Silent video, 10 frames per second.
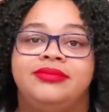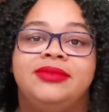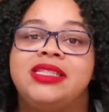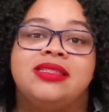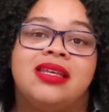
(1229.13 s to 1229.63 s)

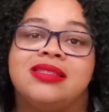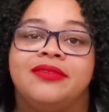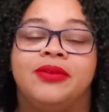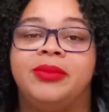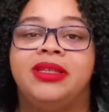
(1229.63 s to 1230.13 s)
This does it
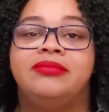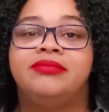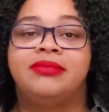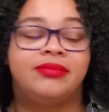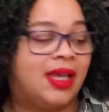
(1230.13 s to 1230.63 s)
for me.
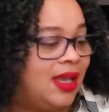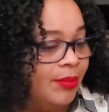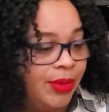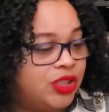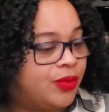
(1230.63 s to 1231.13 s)

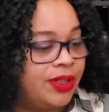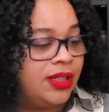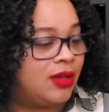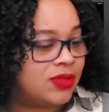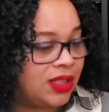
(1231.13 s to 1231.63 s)
Butchering the
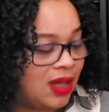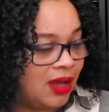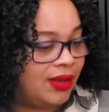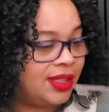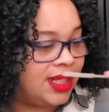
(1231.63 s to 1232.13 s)
notes and
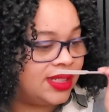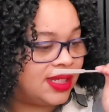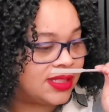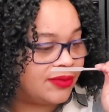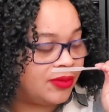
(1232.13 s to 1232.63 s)
all, it, it
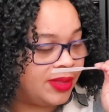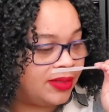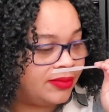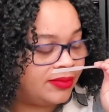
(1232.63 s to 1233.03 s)
does it for me.